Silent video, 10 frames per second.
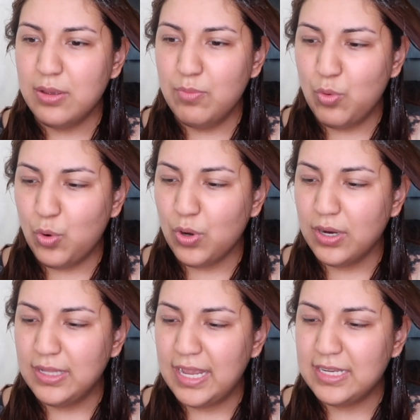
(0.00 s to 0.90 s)

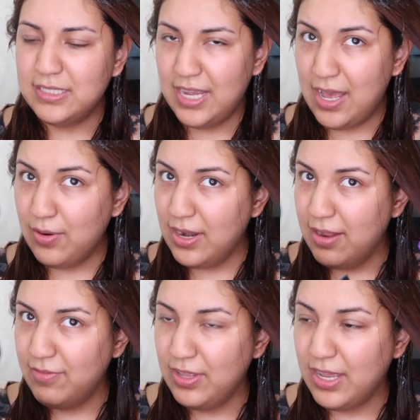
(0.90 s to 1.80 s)
more like down and
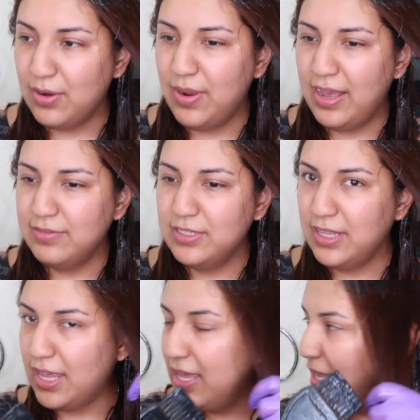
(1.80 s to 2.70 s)
I feel like I don't have to
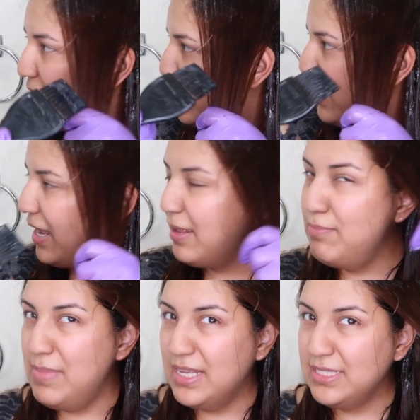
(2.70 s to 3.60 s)
like
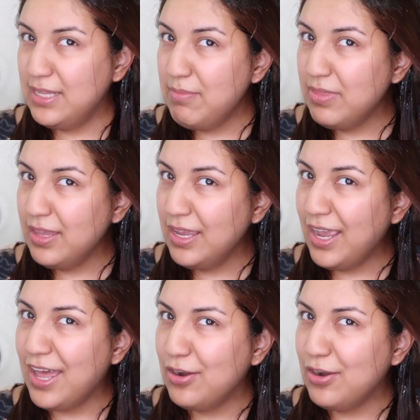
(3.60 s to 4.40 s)
miss something.